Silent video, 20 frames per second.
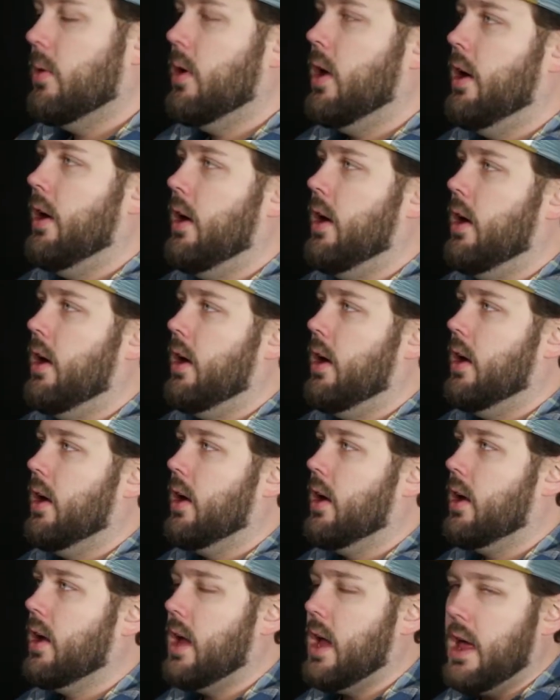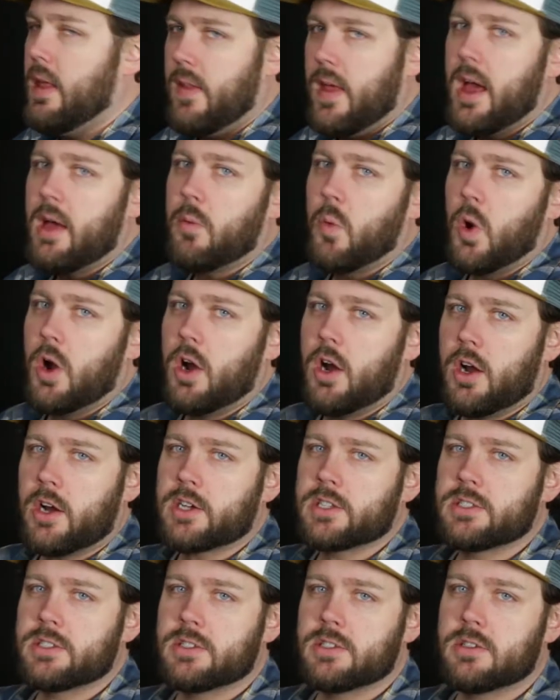and that
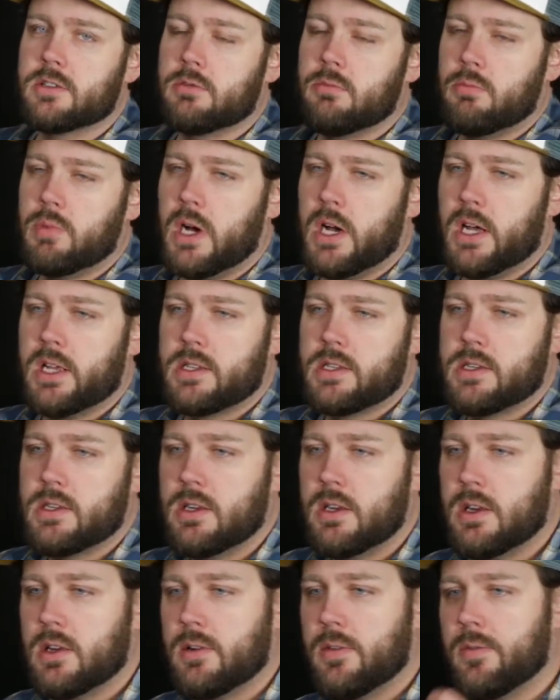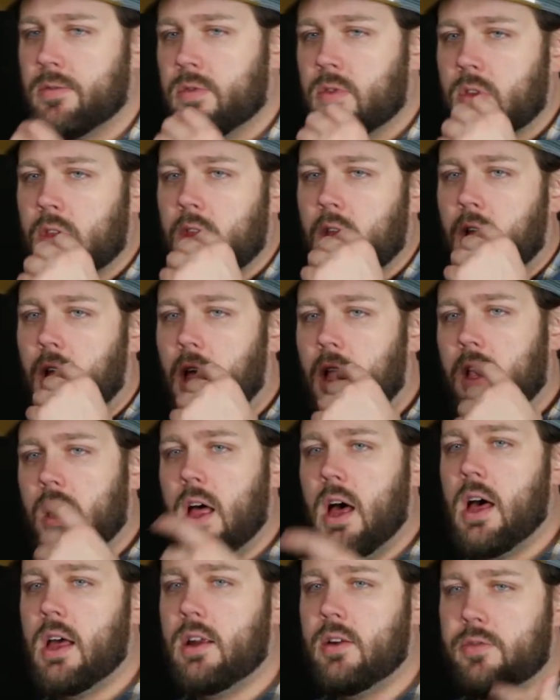works, but a
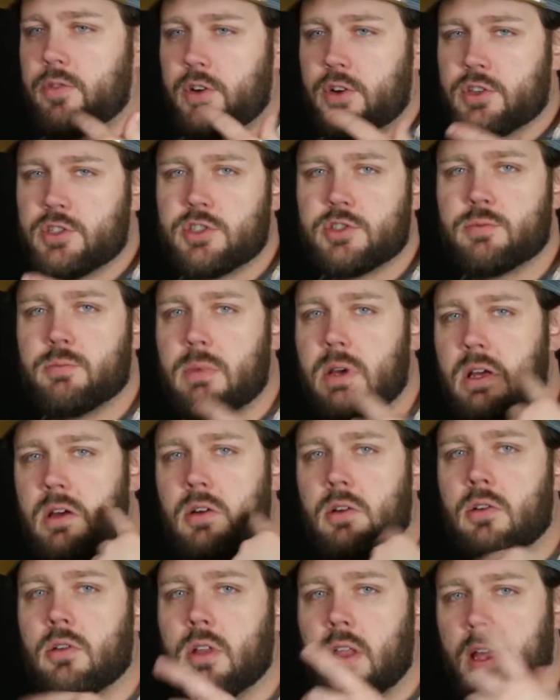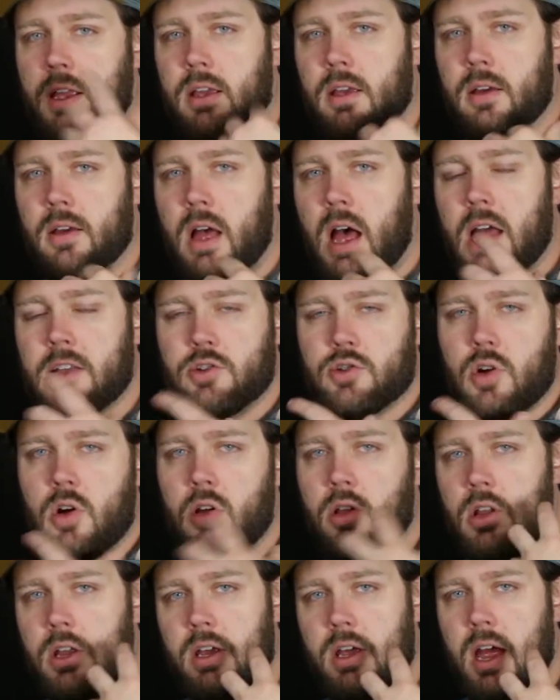lot of your smell, like I
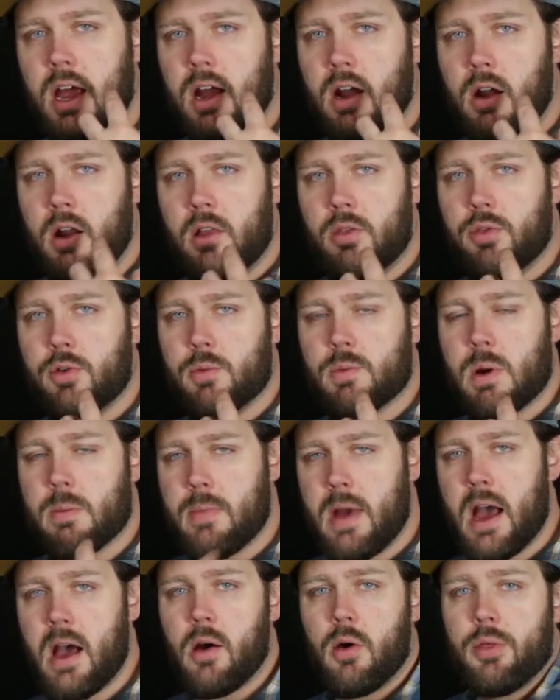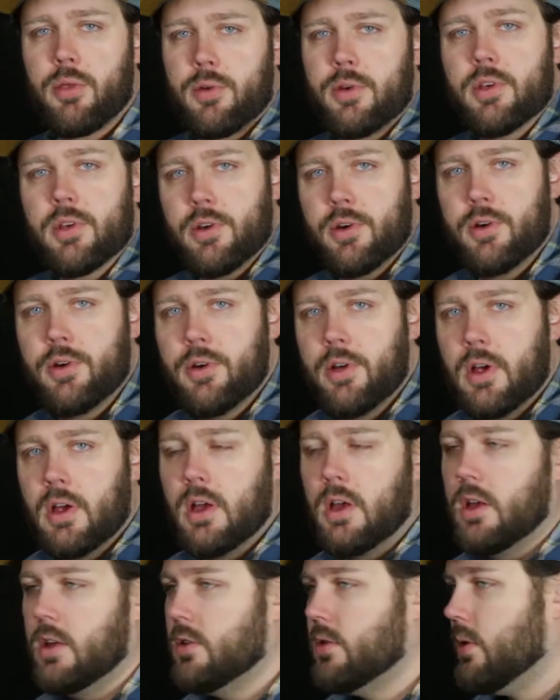draw air in through my mouth too,
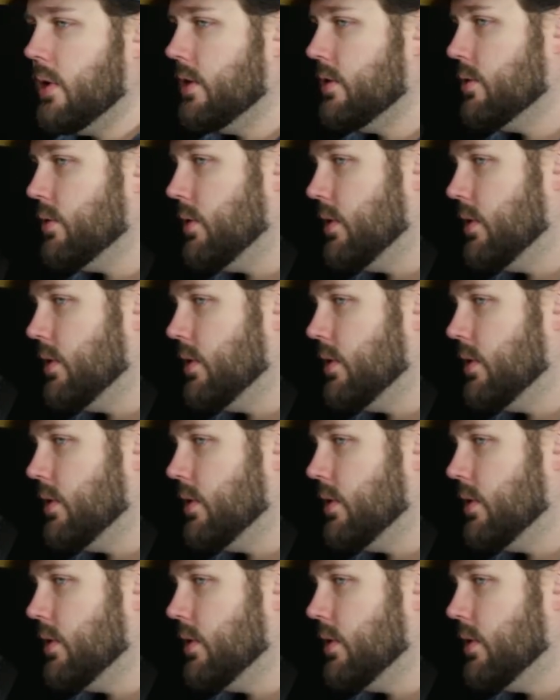so I